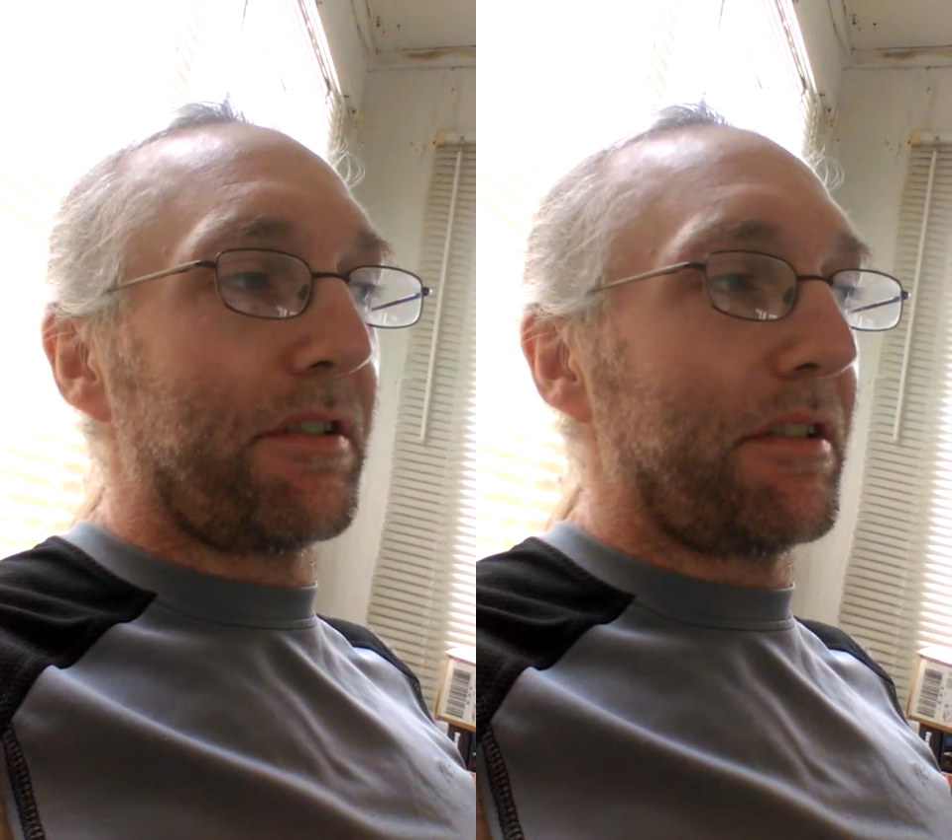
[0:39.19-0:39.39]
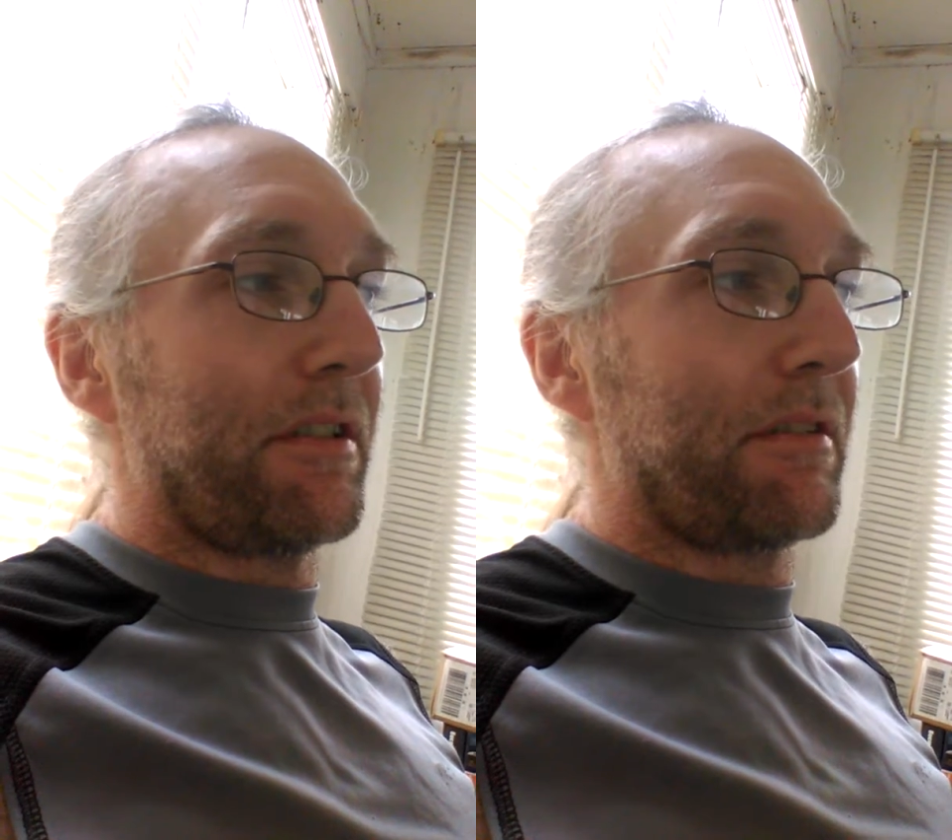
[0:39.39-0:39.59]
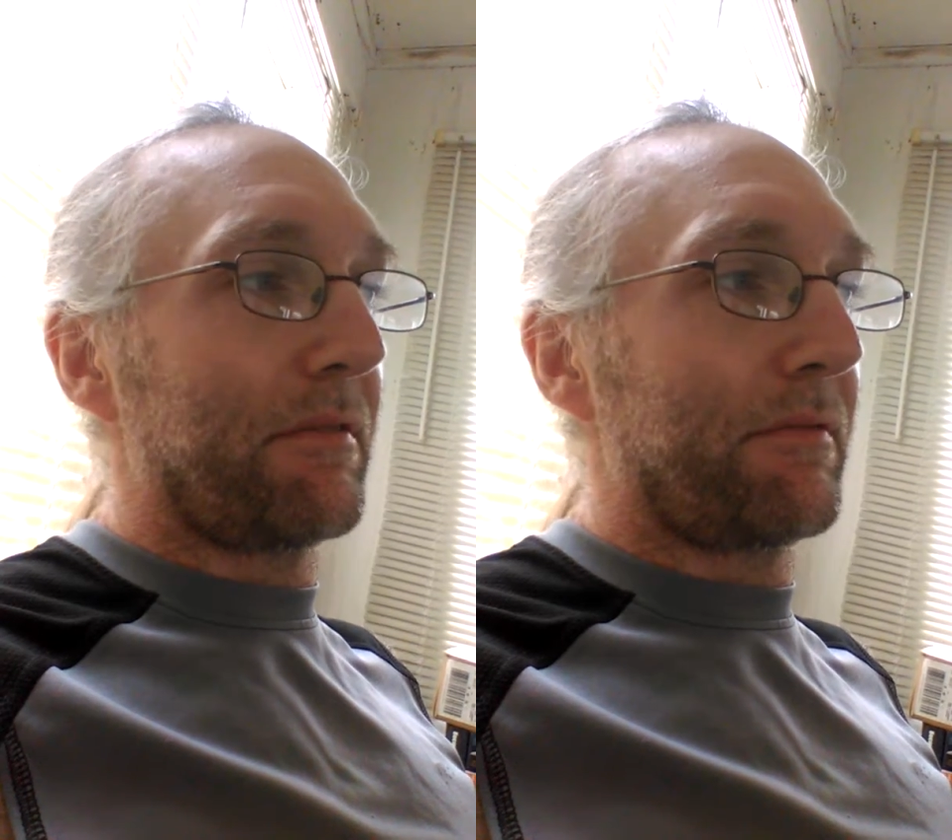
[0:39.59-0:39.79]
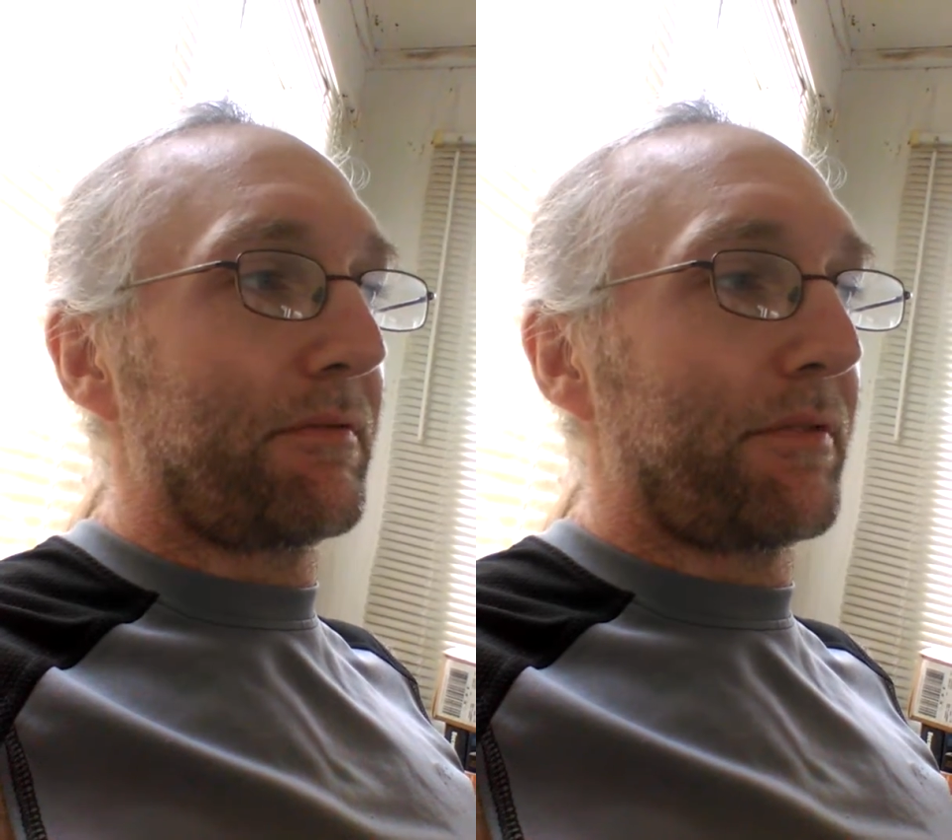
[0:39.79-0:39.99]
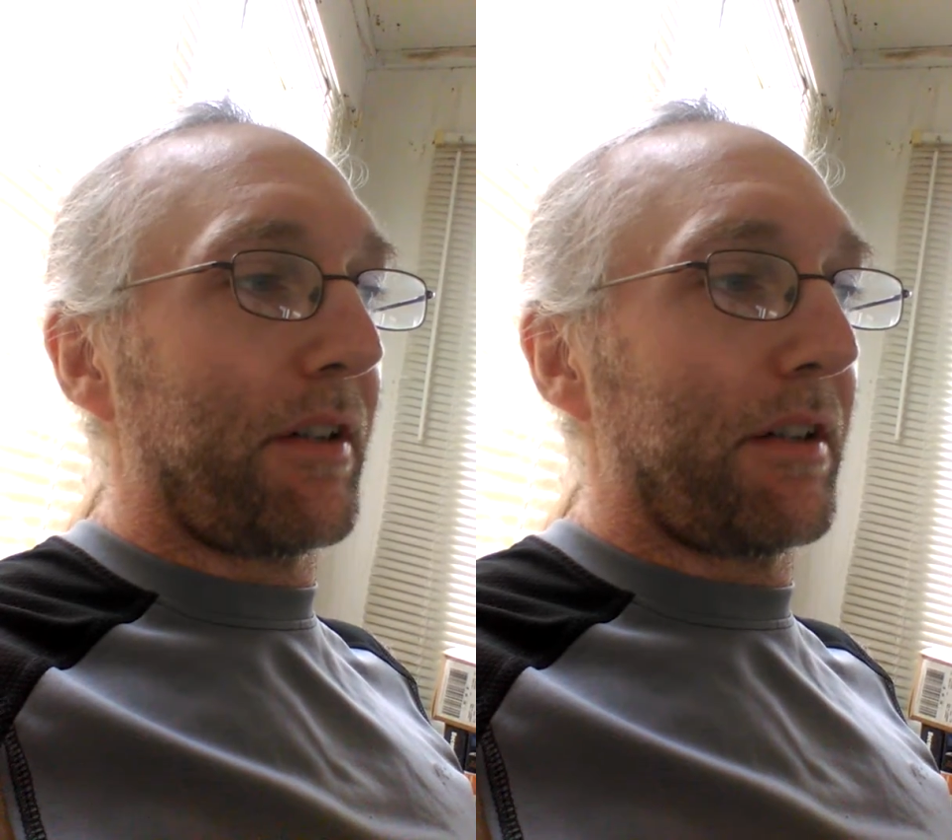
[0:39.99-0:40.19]
and
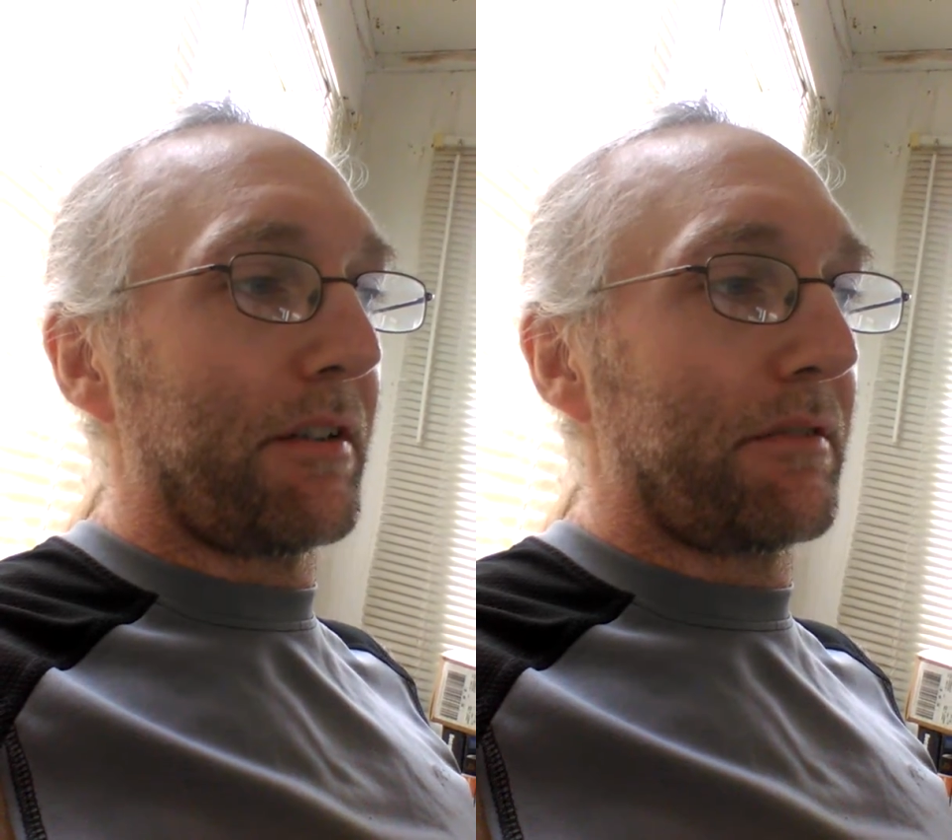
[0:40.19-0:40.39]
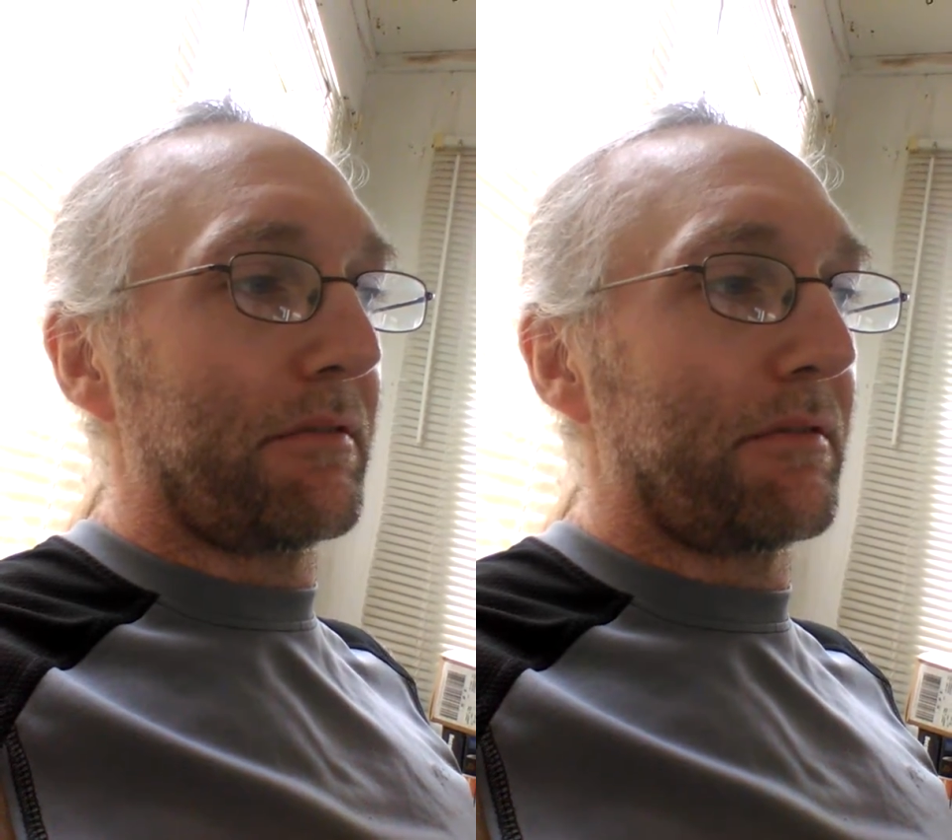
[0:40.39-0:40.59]
find